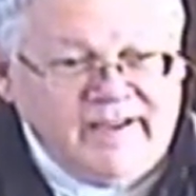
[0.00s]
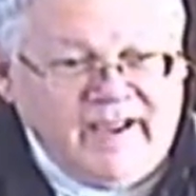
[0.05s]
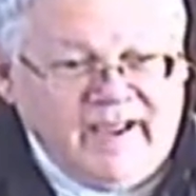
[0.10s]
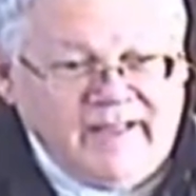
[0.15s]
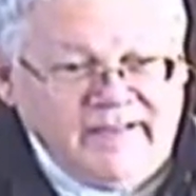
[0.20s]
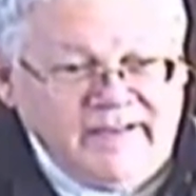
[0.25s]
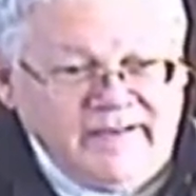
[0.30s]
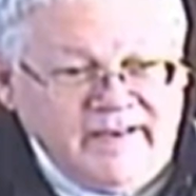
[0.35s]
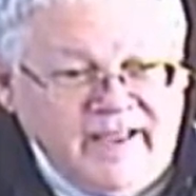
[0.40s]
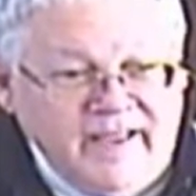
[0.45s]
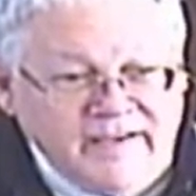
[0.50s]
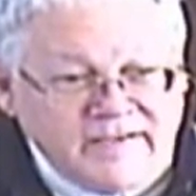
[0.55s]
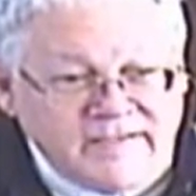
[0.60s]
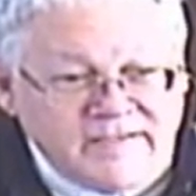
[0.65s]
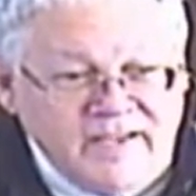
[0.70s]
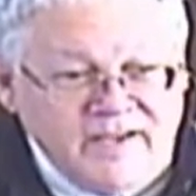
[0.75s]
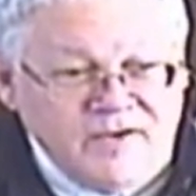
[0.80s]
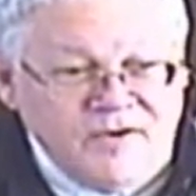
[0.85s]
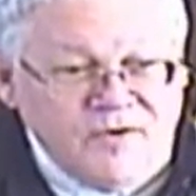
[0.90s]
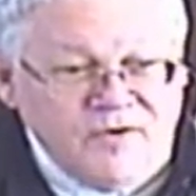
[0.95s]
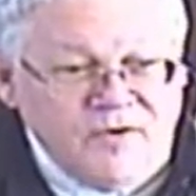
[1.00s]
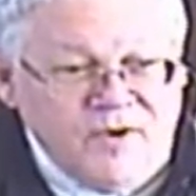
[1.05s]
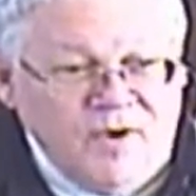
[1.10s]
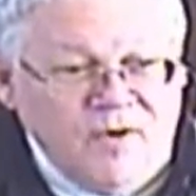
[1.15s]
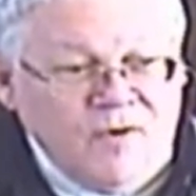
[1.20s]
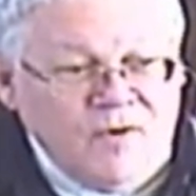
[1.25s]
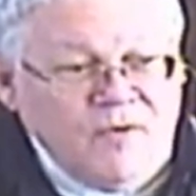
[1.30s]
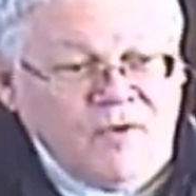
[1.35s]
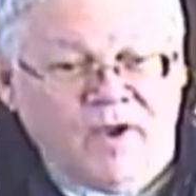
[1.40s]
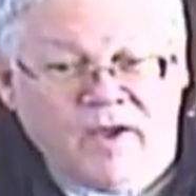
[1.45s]
And the next thing you
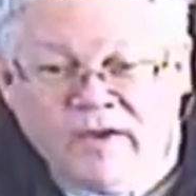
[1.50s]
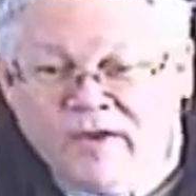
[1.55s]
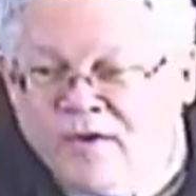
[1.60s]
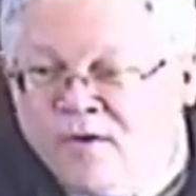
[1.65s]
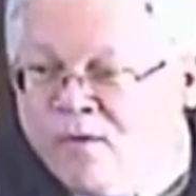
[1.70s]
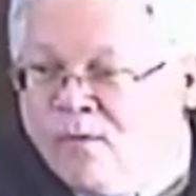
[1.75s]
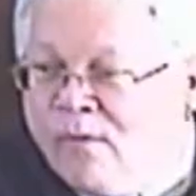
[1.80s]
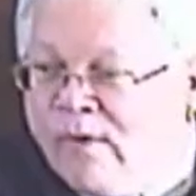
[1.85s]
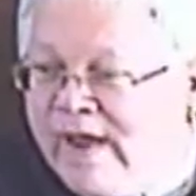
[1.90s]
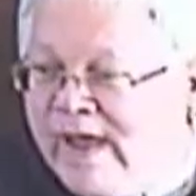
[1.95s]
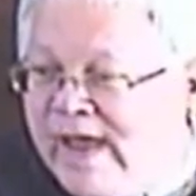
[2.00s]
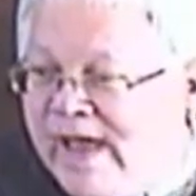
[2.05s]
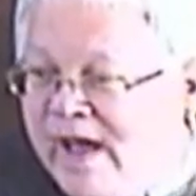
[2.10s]
know, you're way